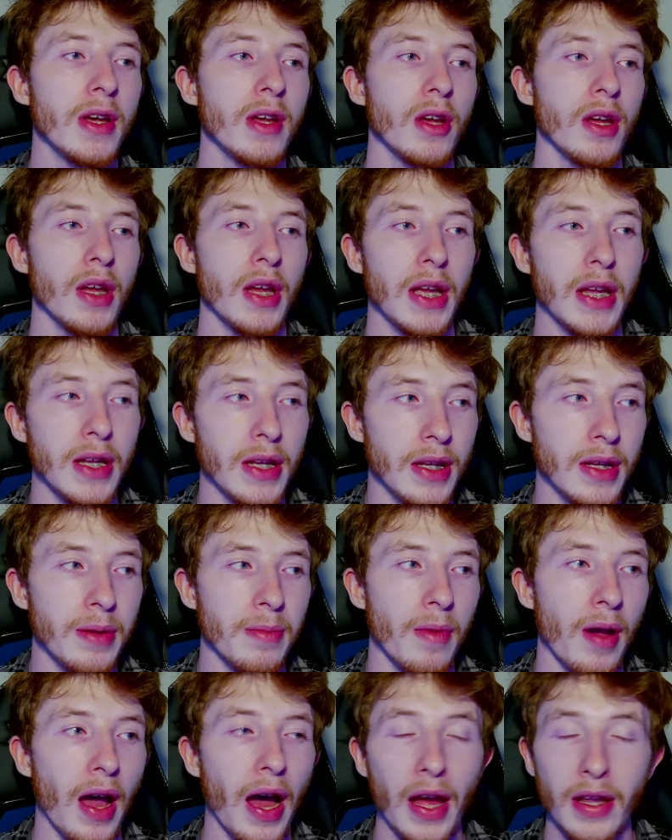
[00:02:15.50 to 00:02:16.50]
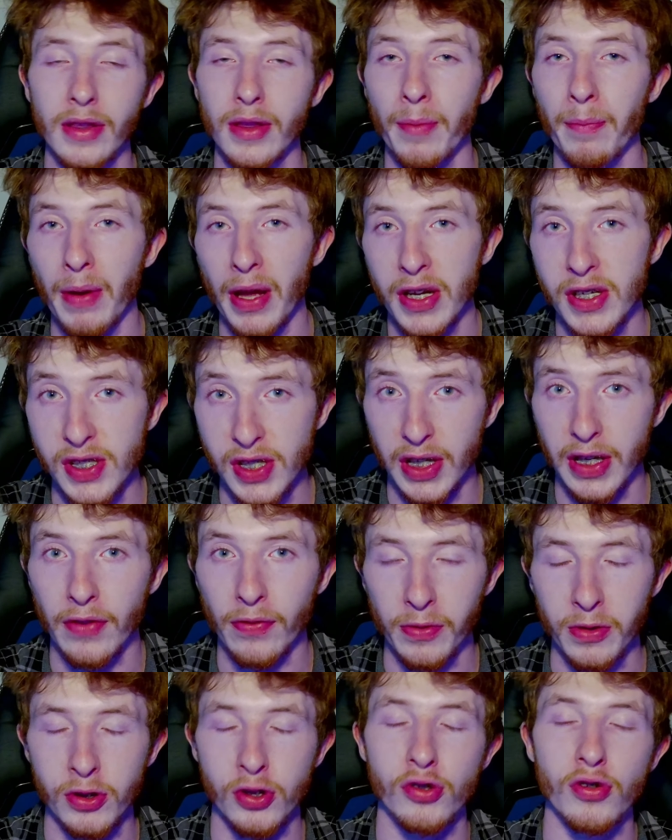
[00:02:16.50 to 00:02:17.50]
He had the better
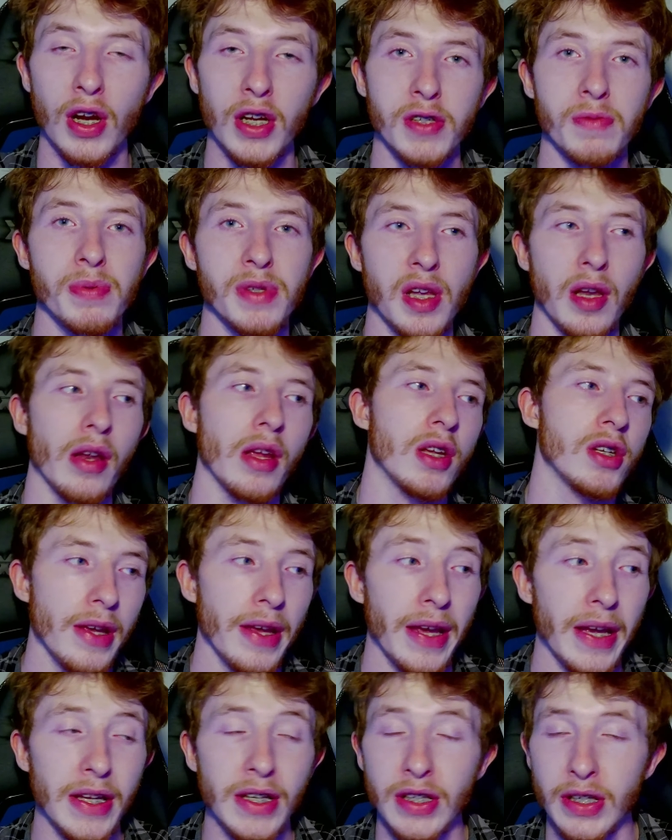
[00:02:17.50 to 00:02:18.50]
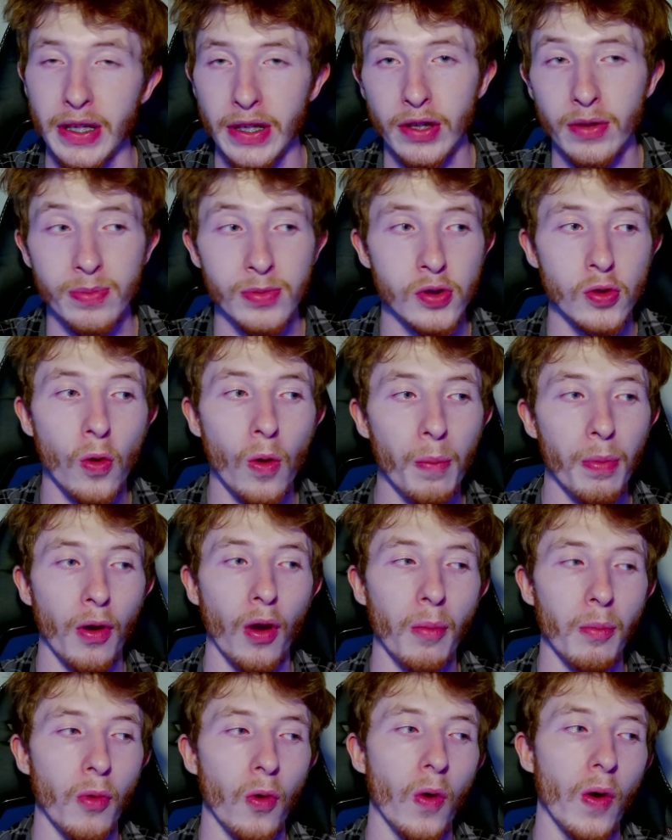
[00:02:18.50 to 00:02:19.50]
significant strikes percentage, he did absorb a
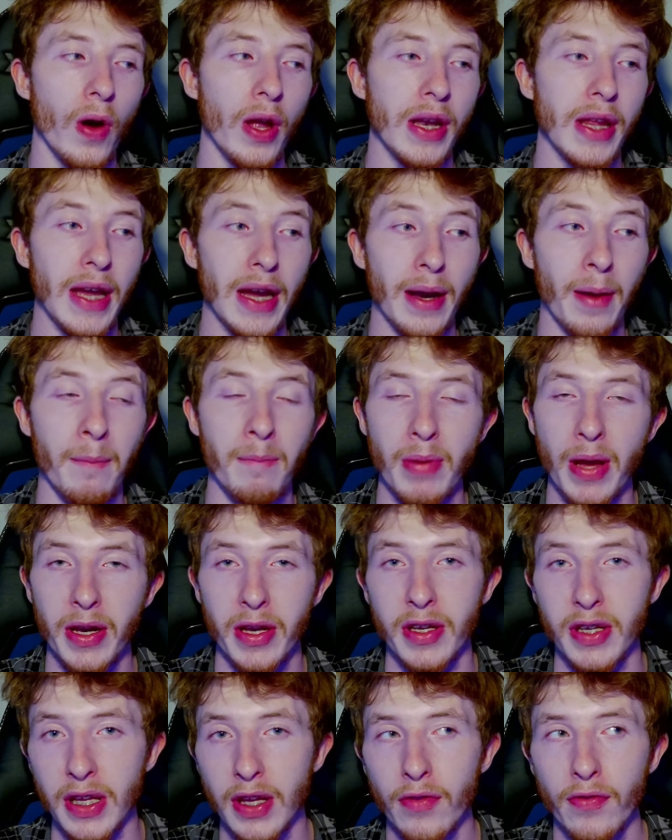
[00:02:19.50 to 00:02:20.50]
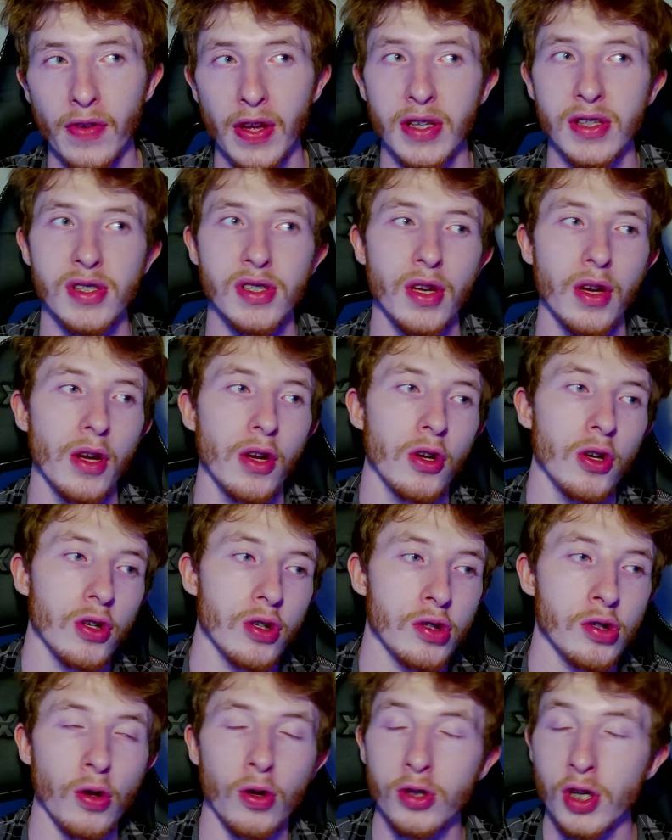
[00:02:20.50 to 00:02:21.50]
lot more, and he had a better defense.
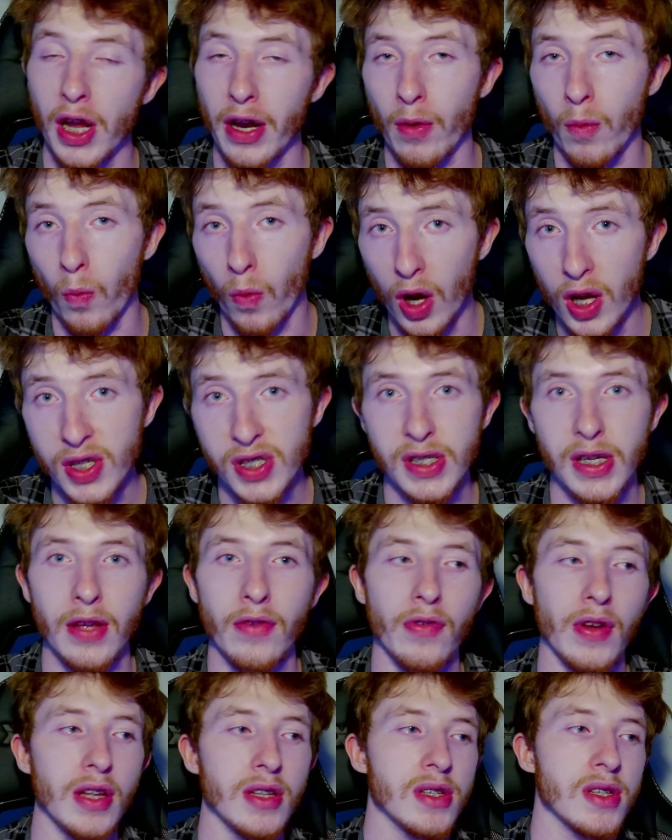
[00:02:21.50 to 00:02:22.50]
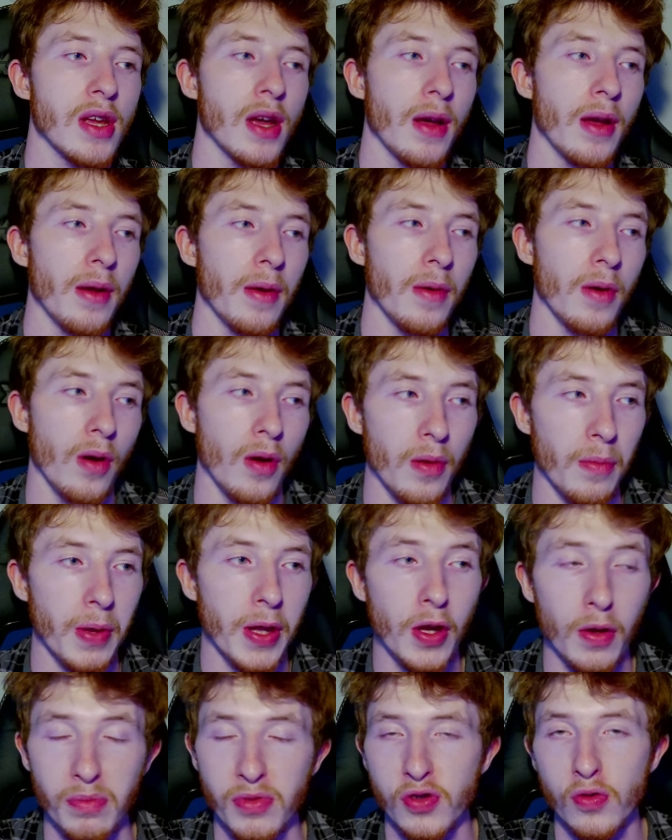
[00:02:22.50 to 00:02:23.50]
Josh had a worse defense,
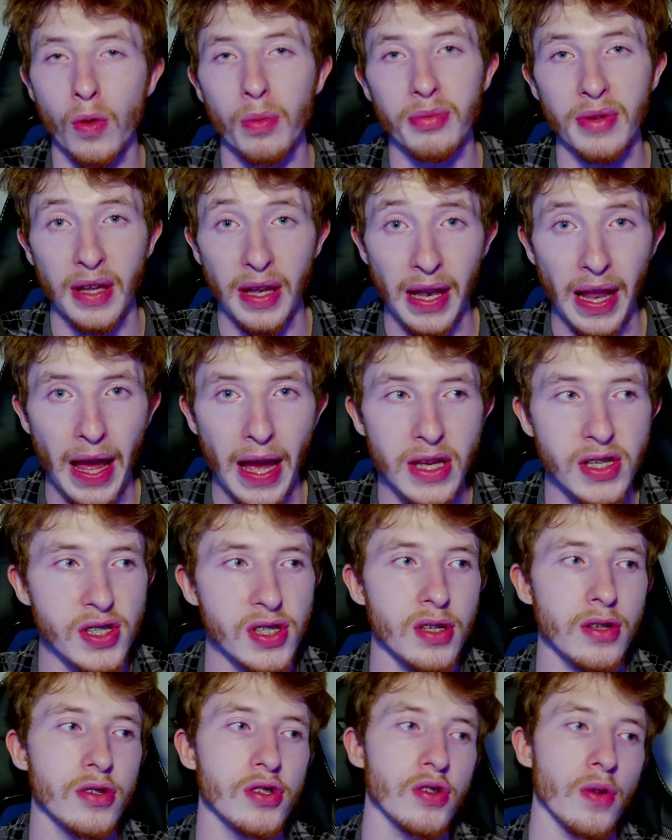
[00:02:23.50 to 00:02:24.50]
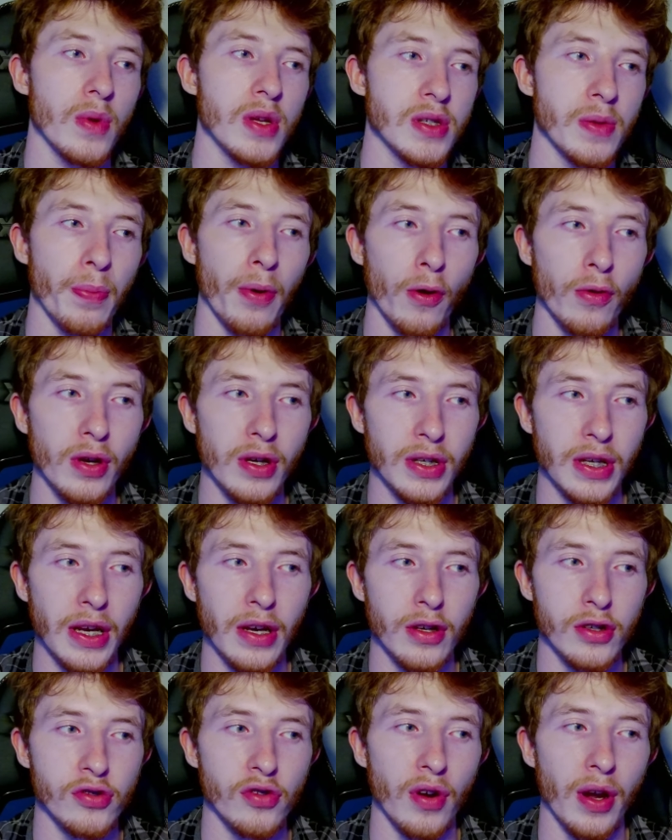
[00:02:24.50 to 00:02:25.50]
he absorbed less, so his opponent
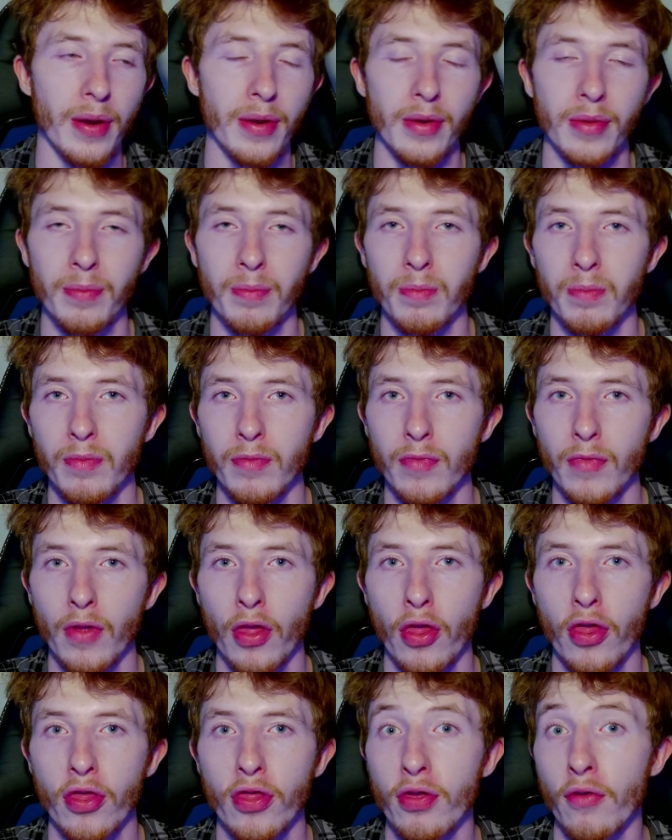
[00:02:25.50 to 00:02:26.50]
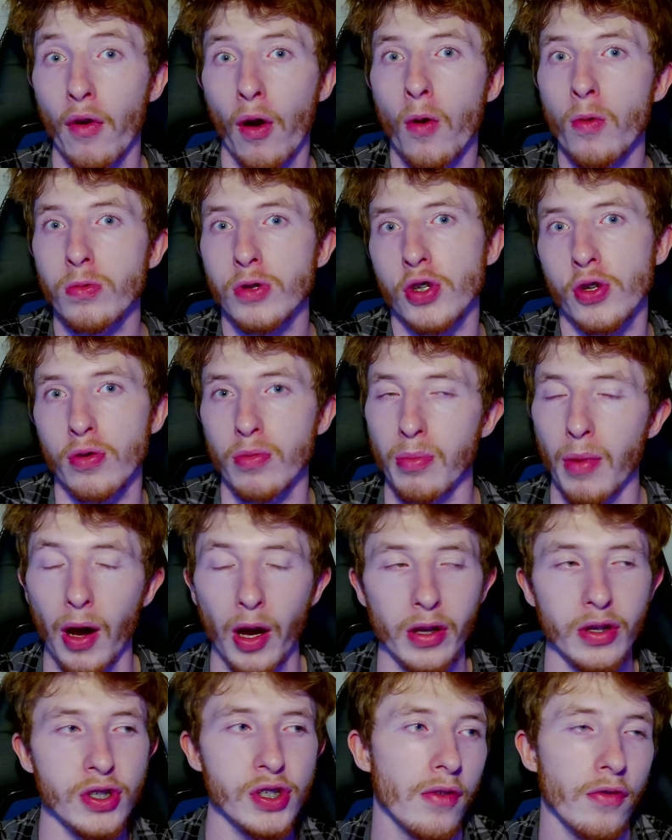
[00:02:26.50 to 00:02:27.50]
didn't try and throw too
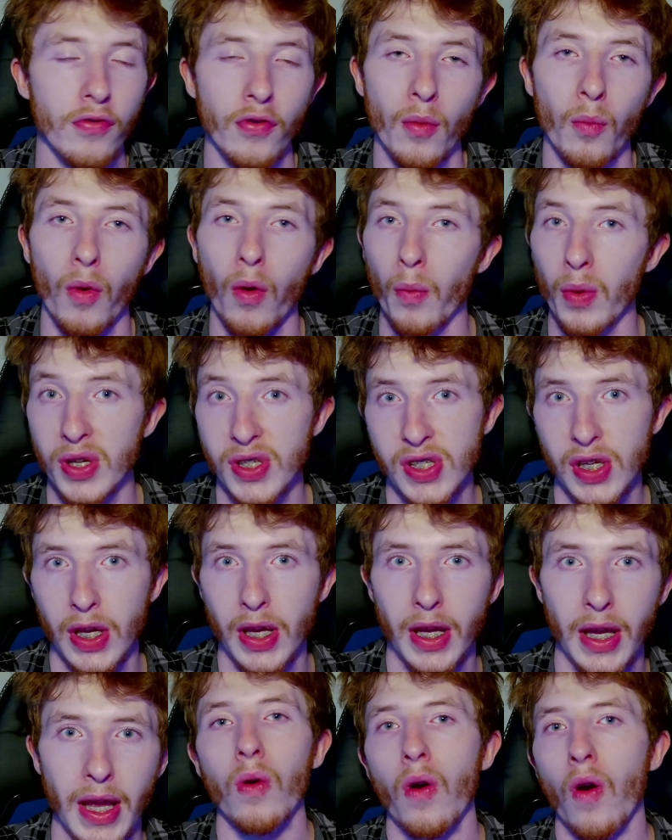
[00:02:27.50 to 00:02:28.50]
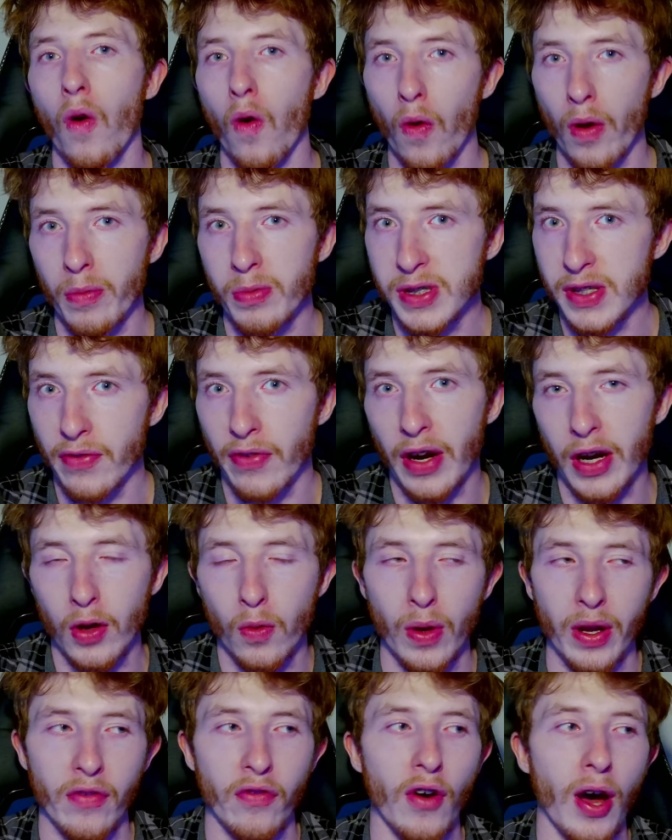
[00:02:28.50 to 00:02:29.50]
much from what we're seeing here, or it was a very
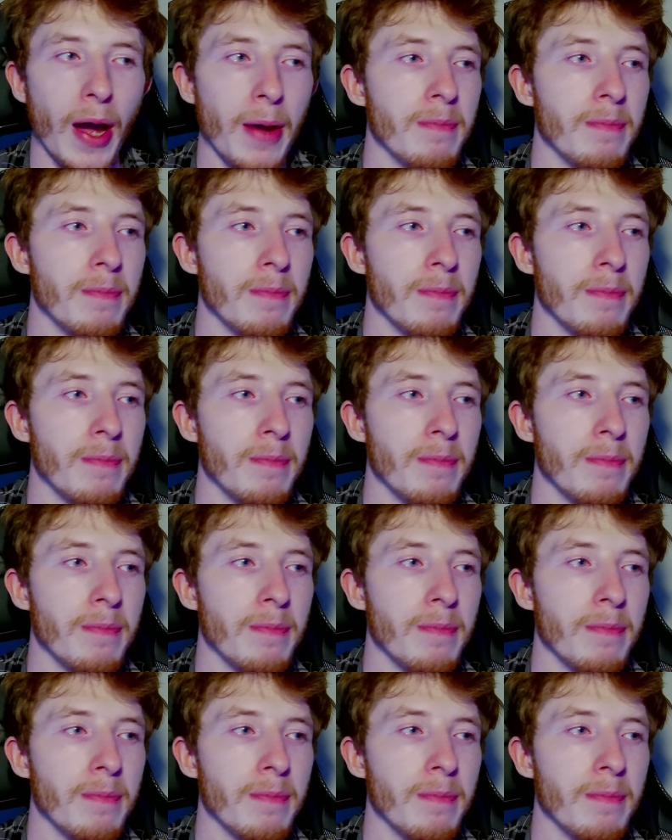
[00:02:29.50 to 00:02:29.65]
quick fight.